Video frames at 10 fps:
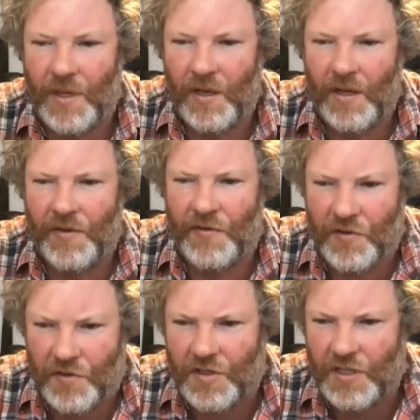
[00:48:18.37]

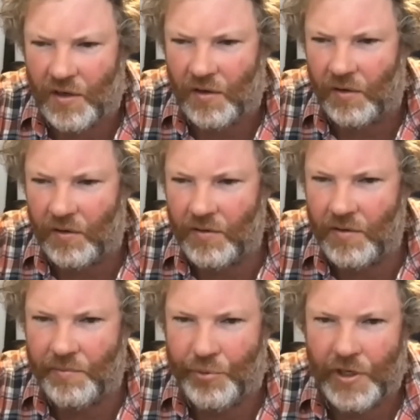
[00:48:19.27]
still
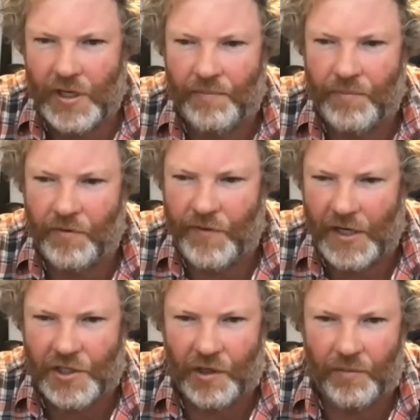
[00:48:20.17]
pretty
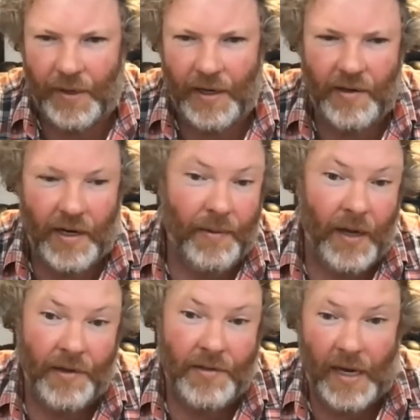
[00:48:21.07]
professional. But
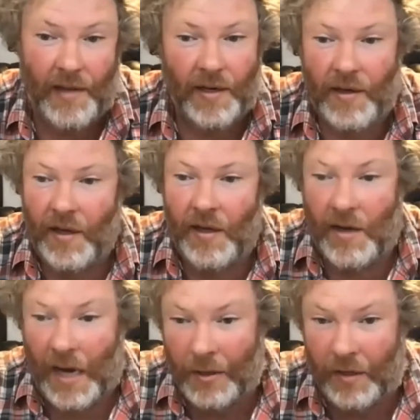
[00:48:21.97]
I'll say that
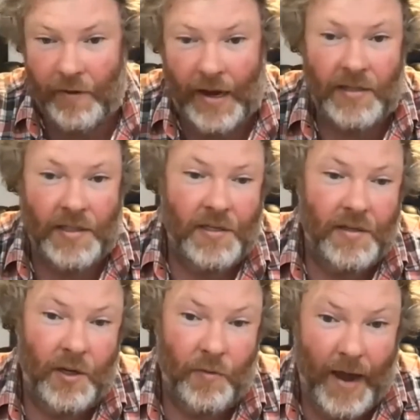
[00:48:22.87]
now that you've
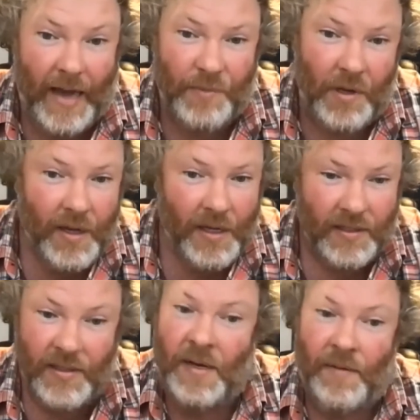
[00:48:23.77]
asked me this,
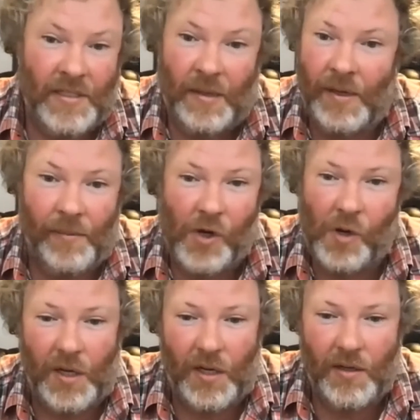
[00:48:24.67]
it's definitely something I'm going to
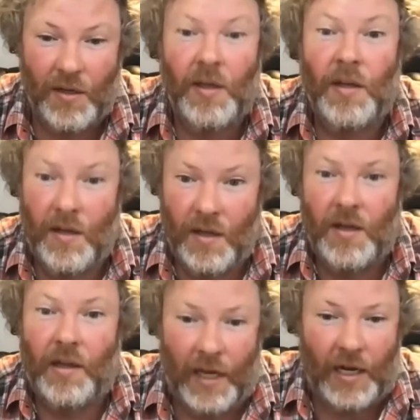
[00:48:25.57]
be
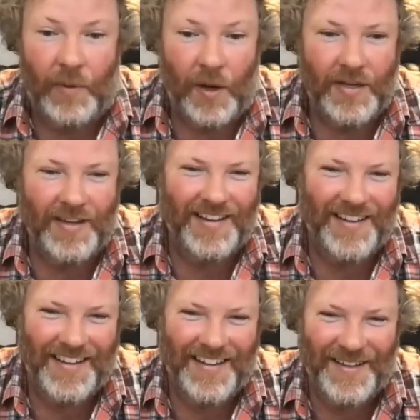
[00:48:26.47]
thinking about,
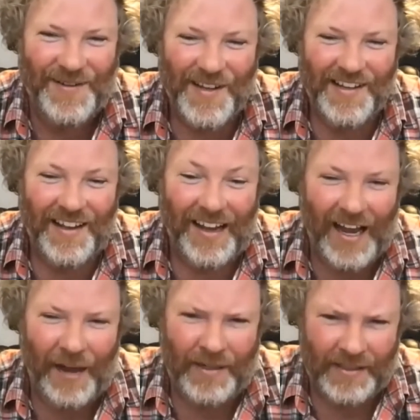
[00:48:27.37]

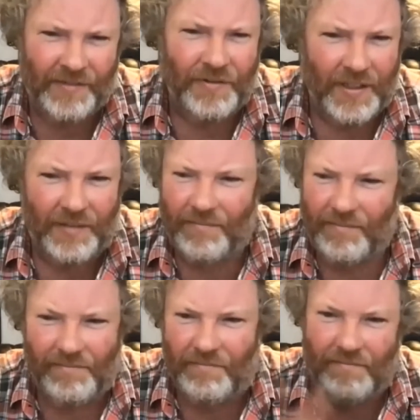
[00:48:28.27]
because that's
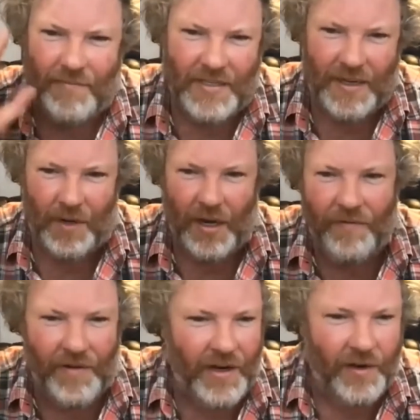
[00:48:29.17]
can send me off
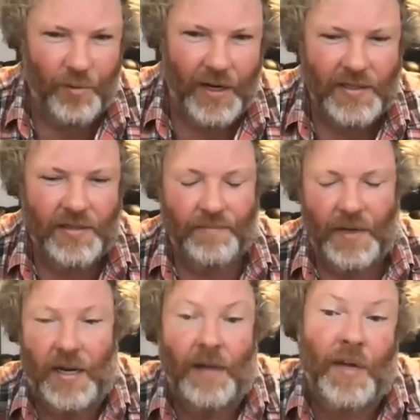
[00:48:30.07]
in other ways. But
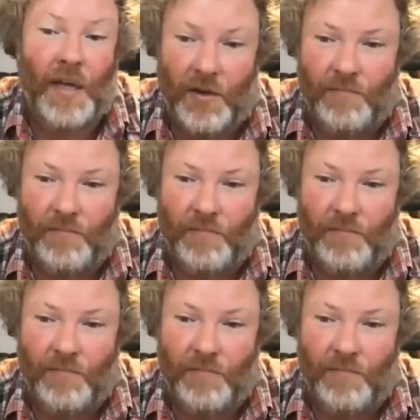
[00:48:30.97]
yeah, thank you.